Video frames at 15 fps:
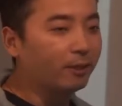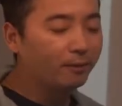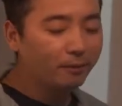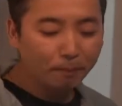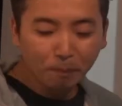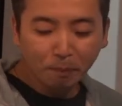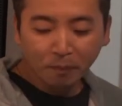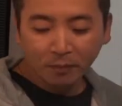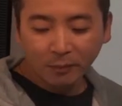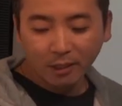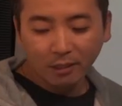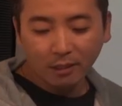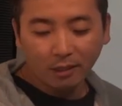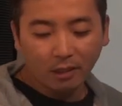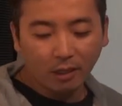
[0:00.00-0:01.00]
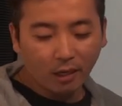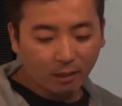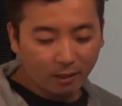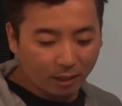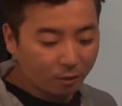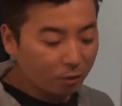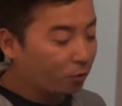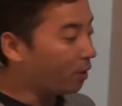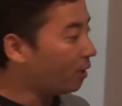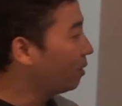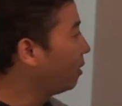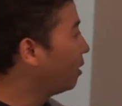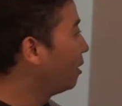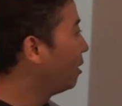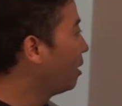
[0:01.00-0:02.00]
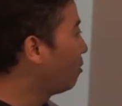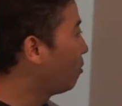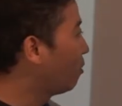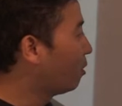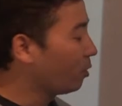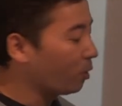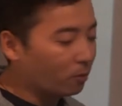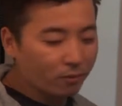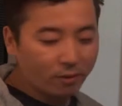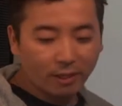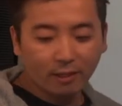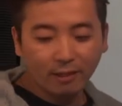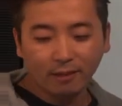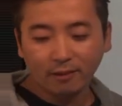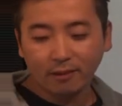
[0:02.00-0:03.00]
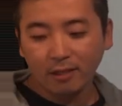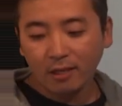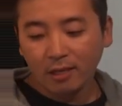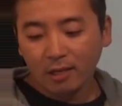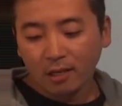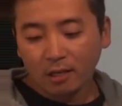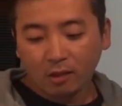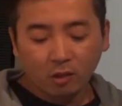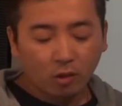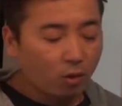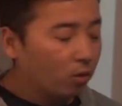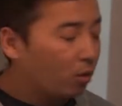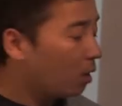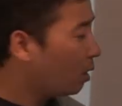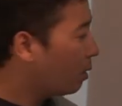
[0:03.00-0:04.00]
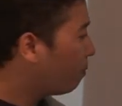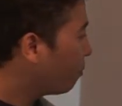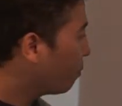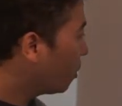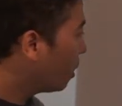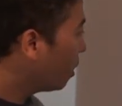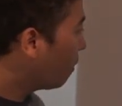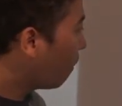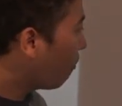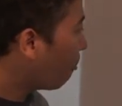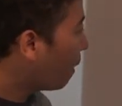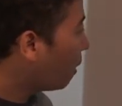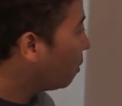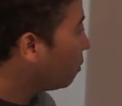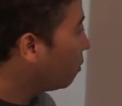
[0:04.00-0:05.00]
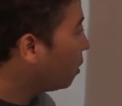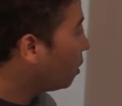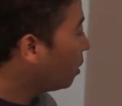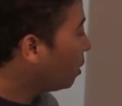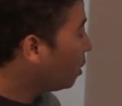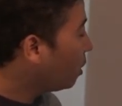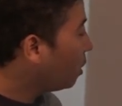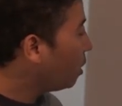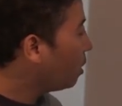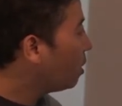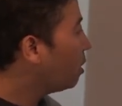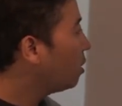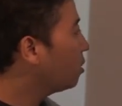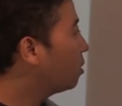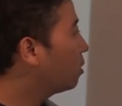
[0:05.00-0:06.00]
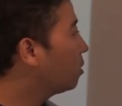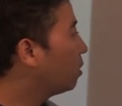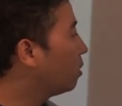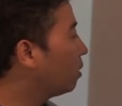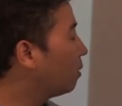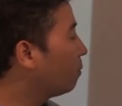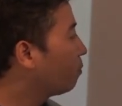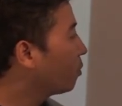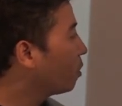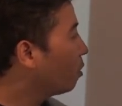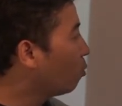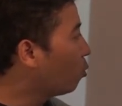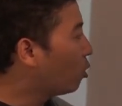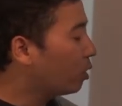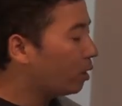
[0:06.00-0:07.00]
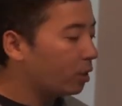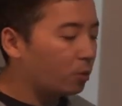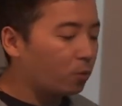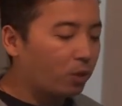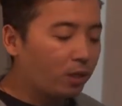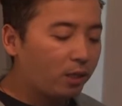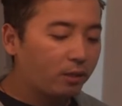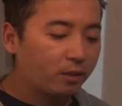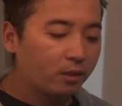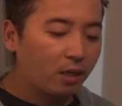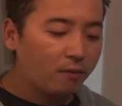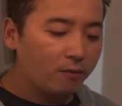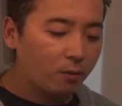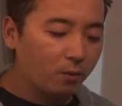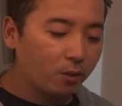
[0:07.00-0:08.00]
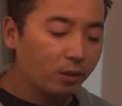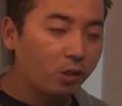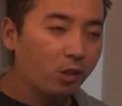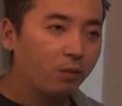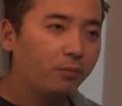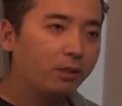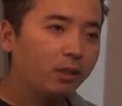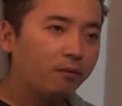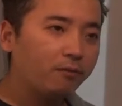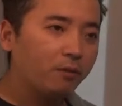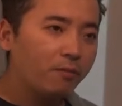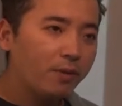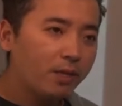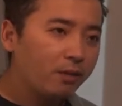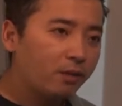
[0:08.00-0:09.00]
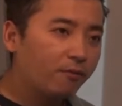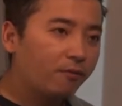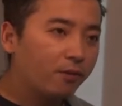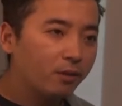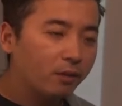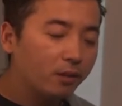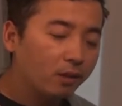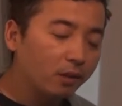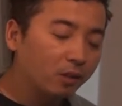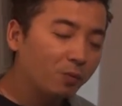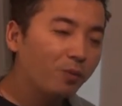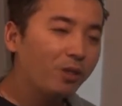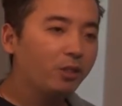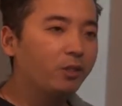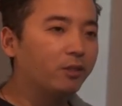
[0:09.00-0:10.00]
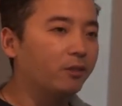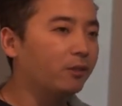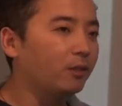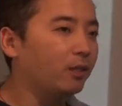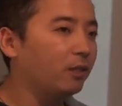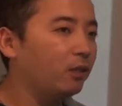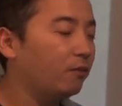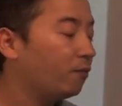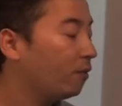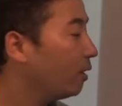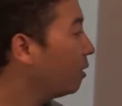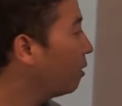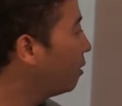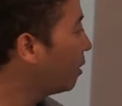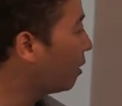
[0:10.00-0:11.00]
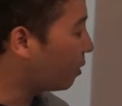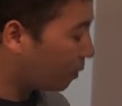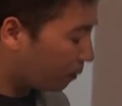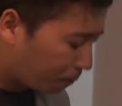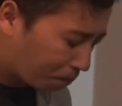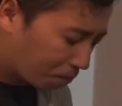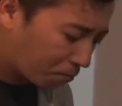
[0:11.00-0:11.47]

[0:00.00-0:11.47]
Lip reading: right? I'll get to the other guy later on, you'll realize. So in his voyage, what he discovered was he observed many different species, and he figured that